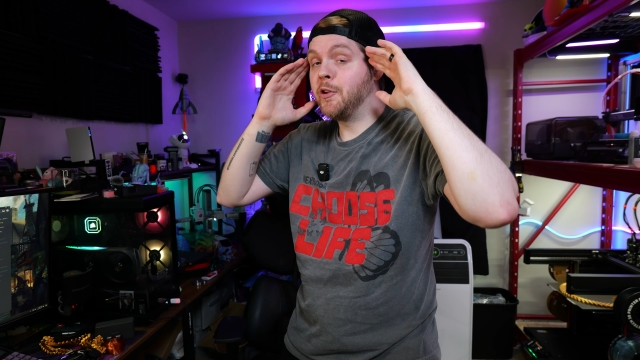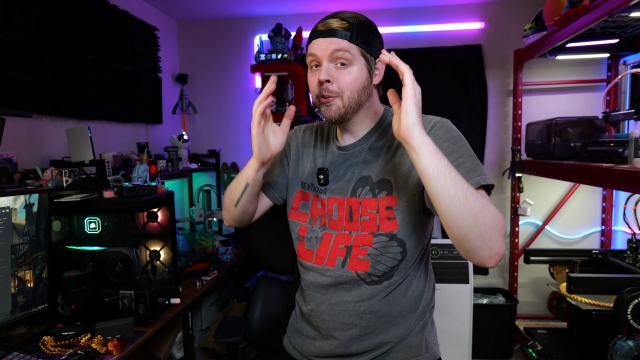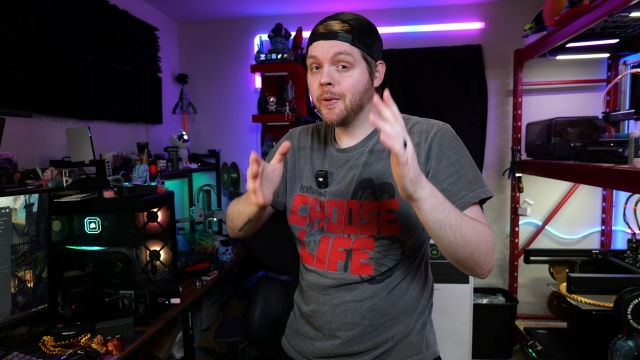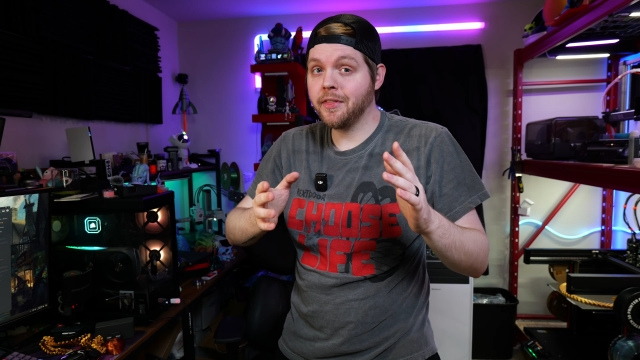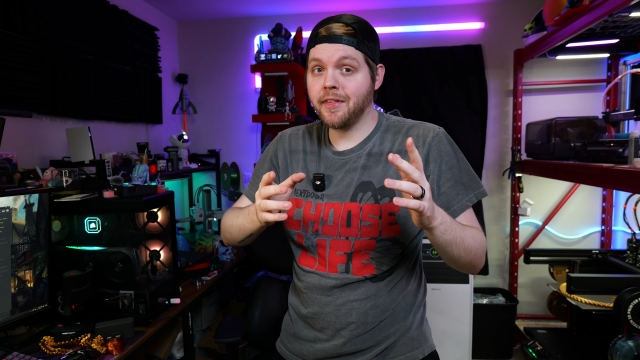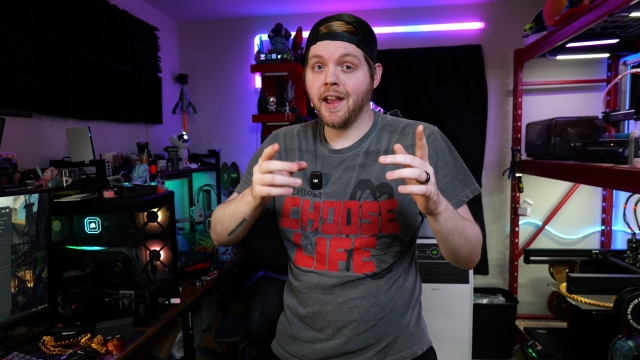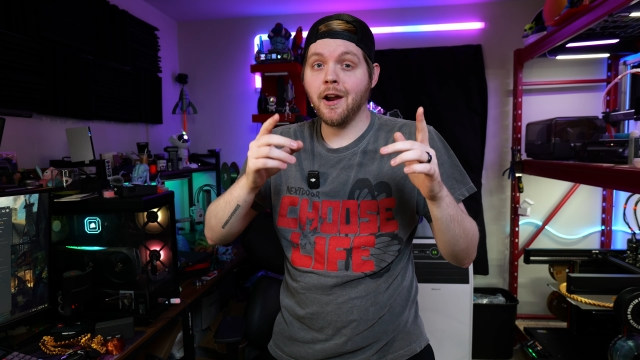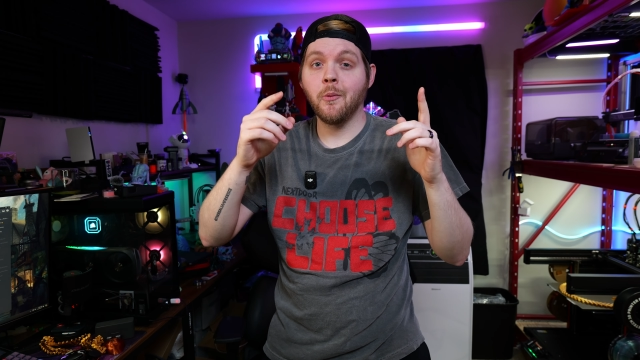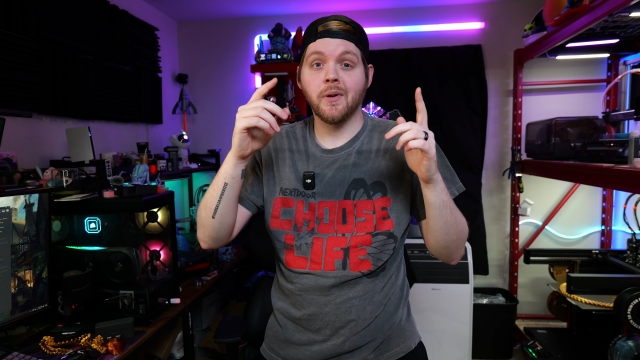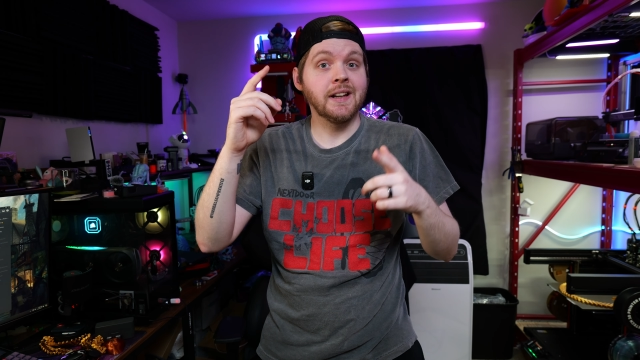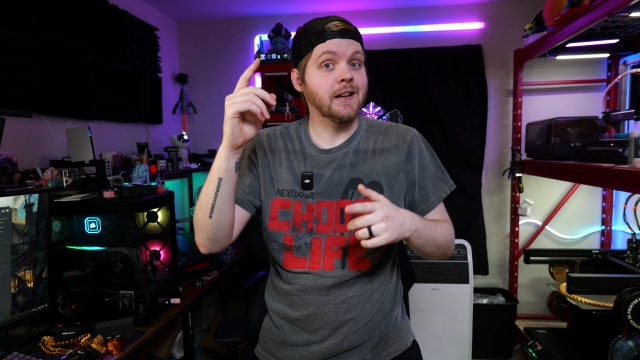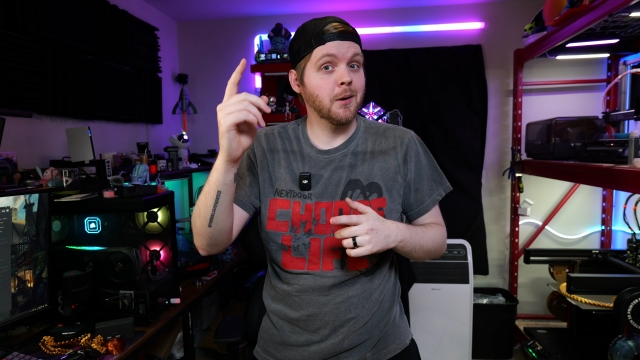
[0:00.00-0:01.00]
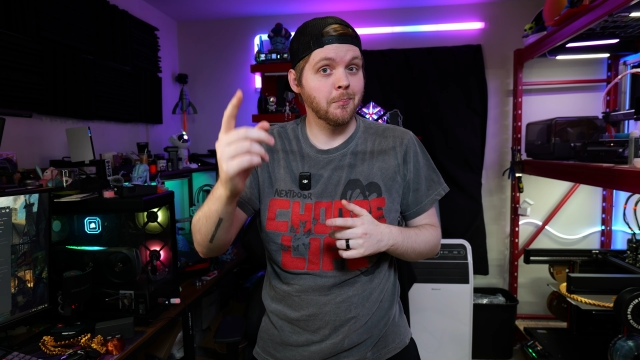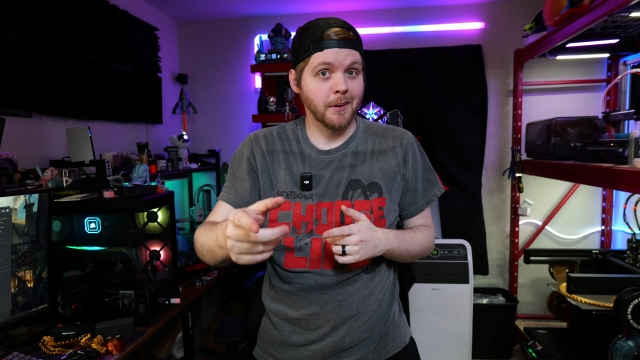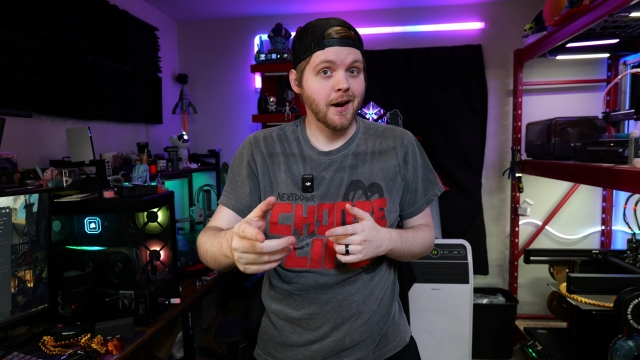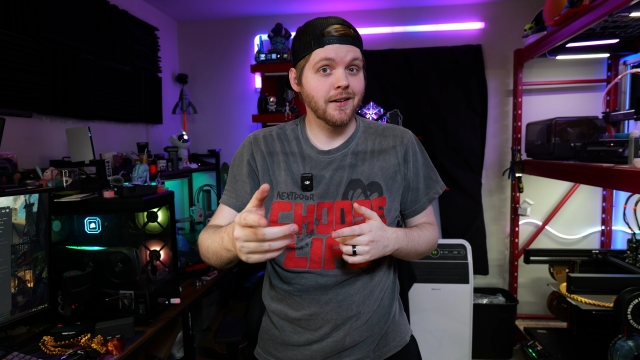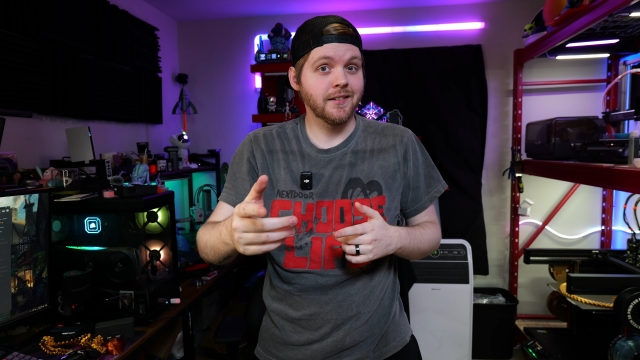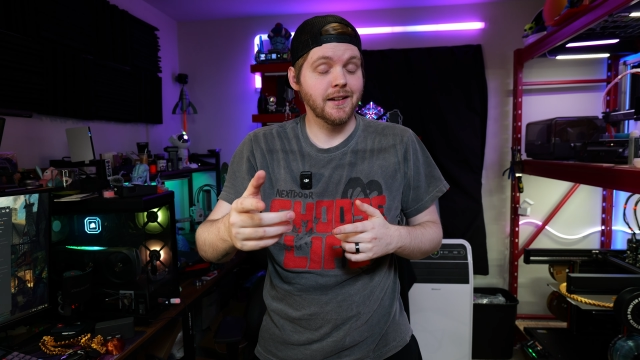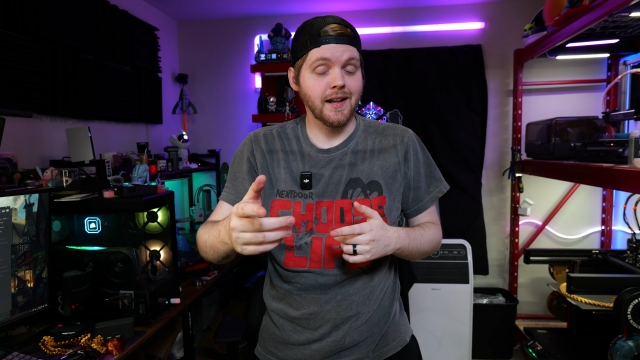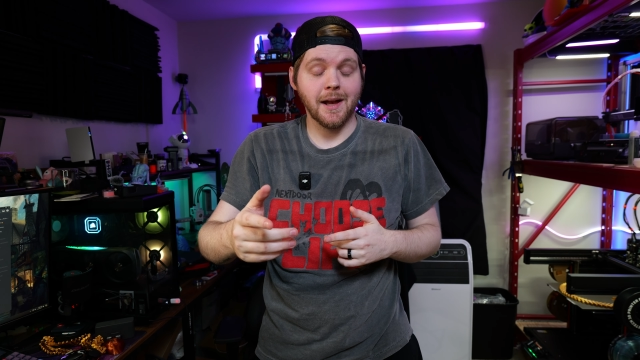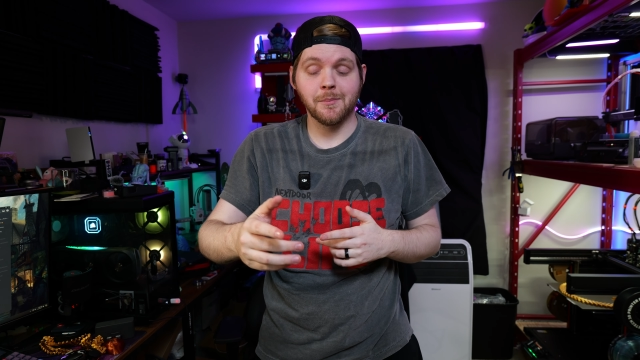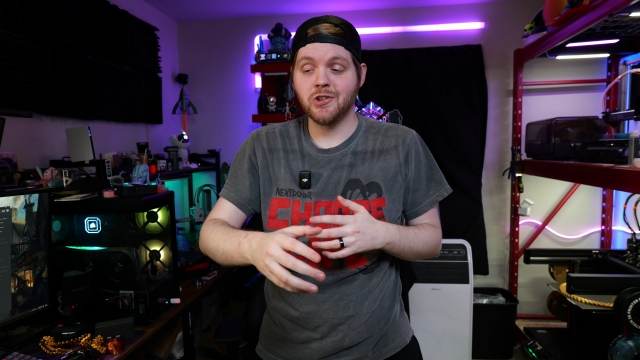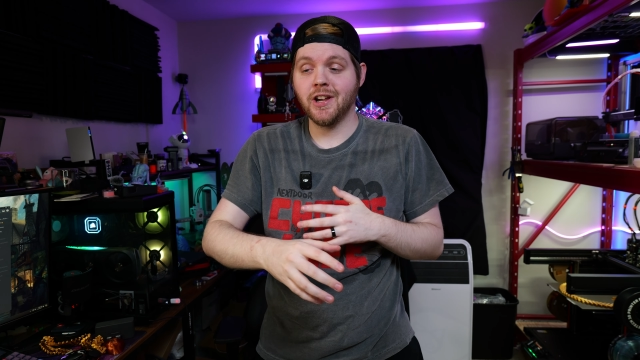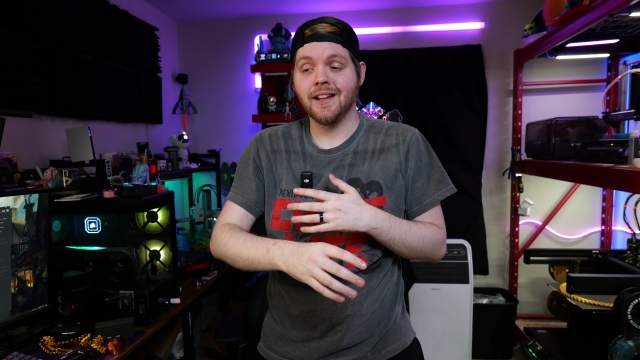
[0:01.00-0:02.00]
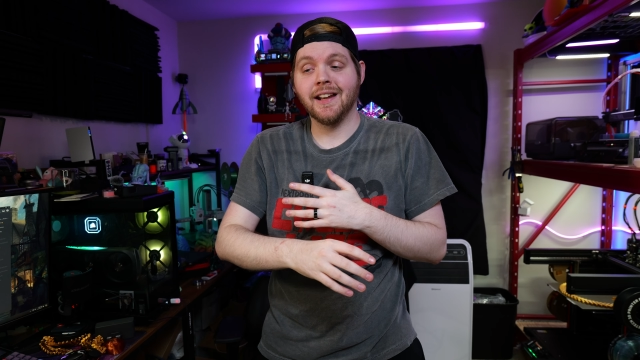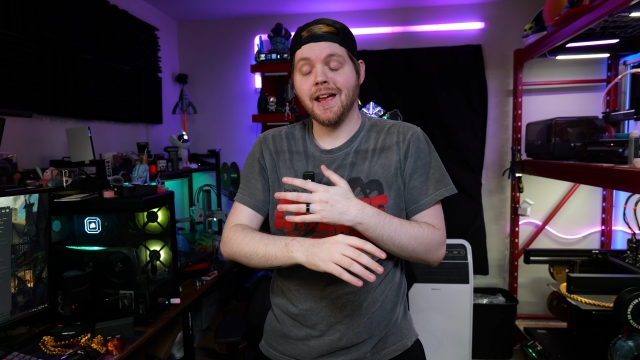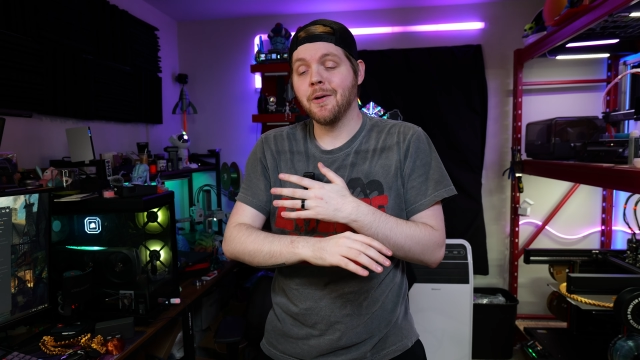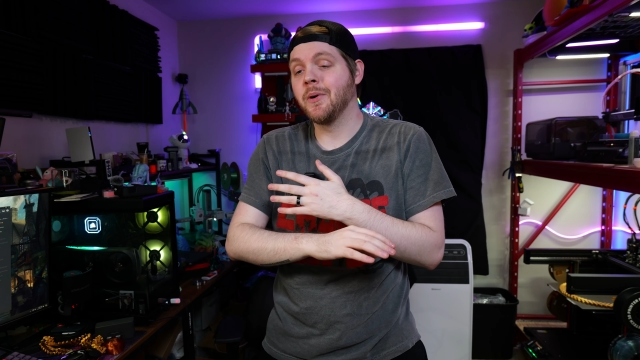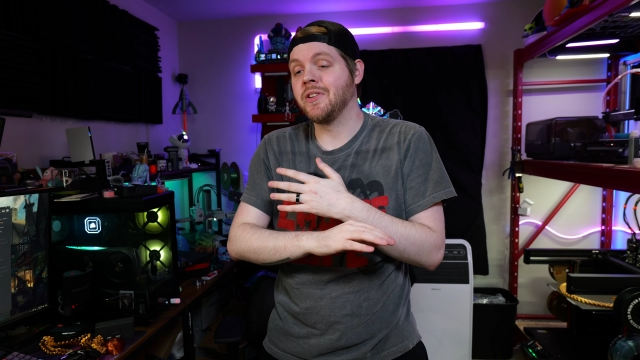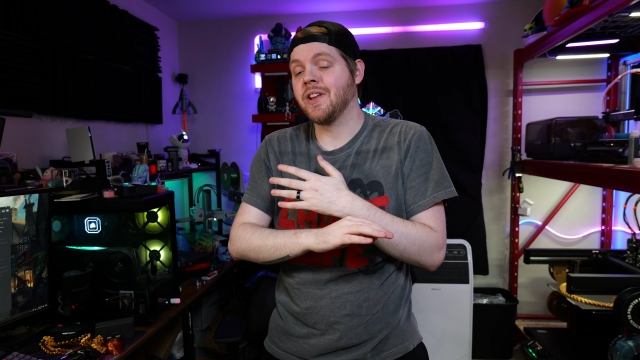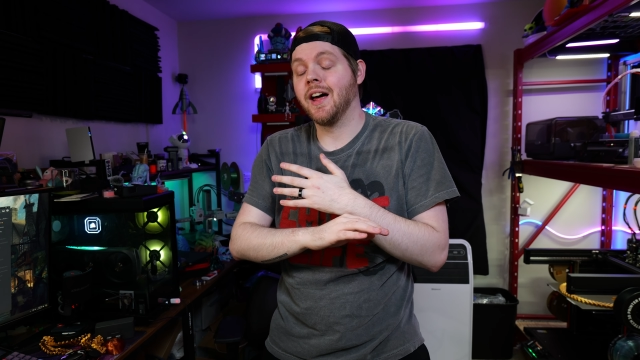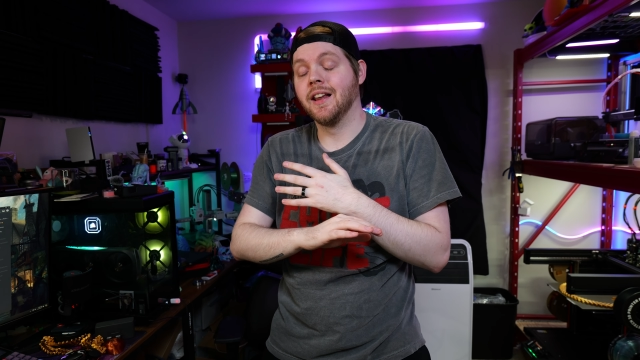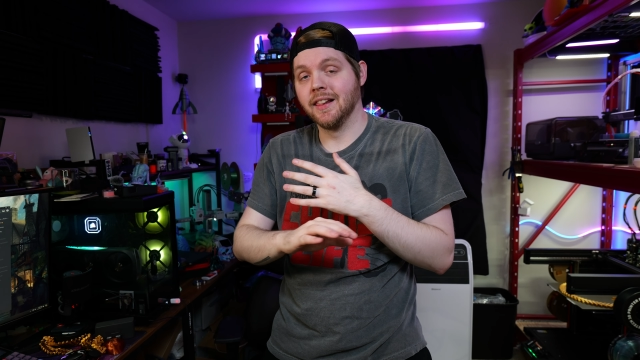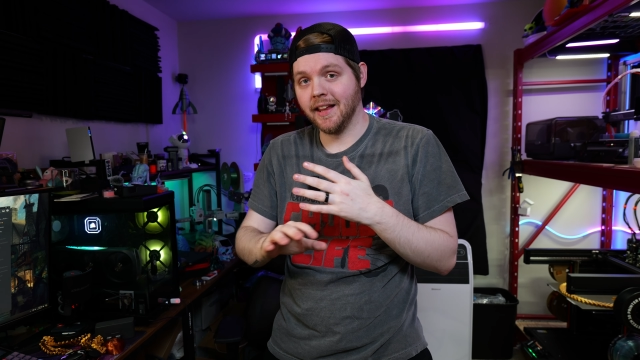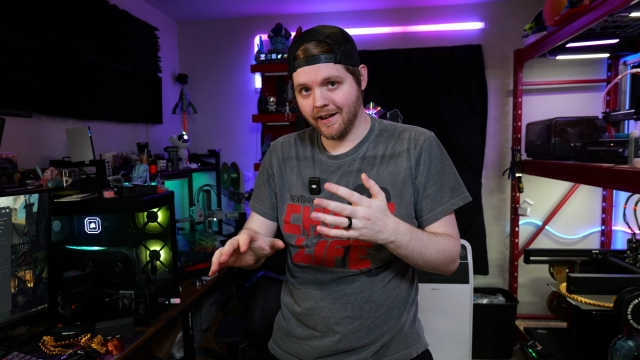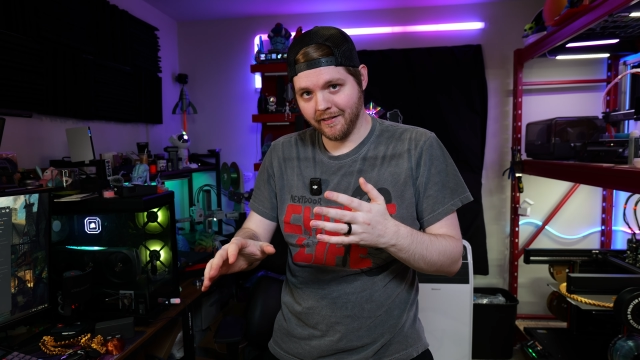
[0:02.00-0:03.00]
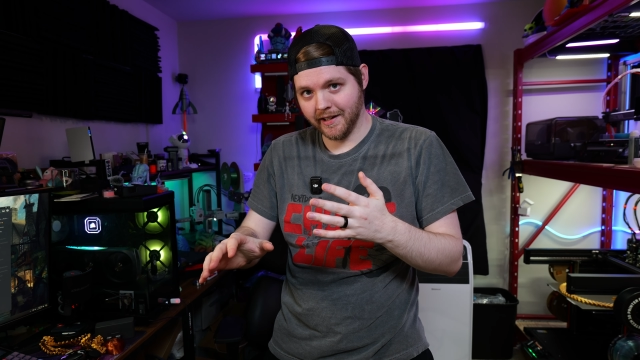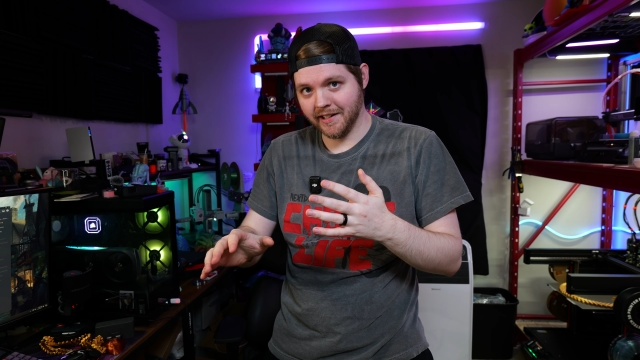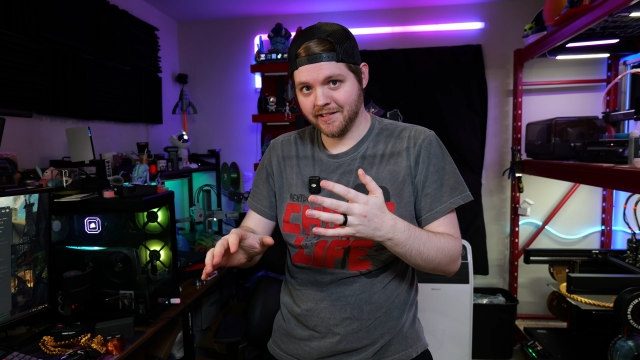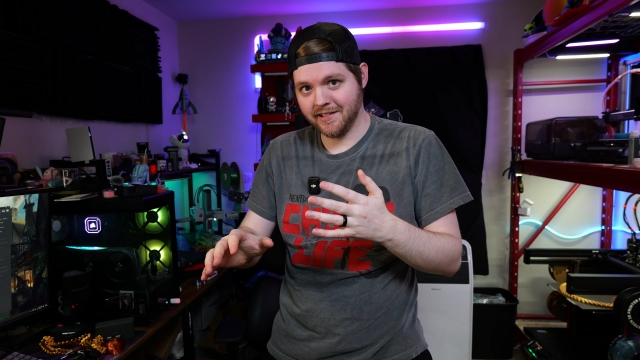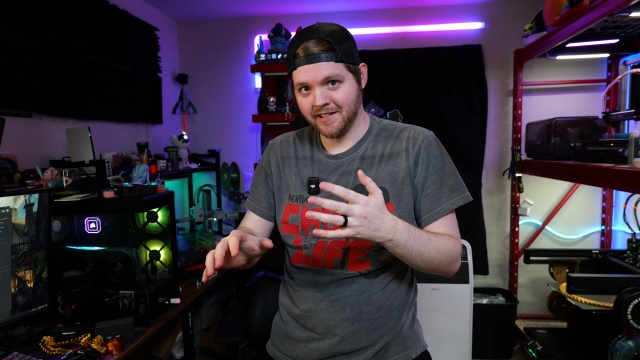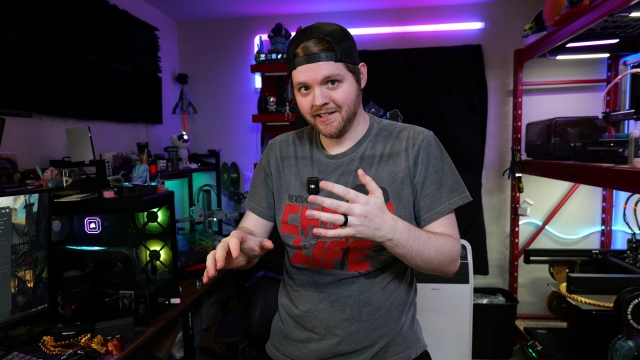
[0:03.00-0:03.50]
you were there when he unboxed the yam chain, it was hilarious.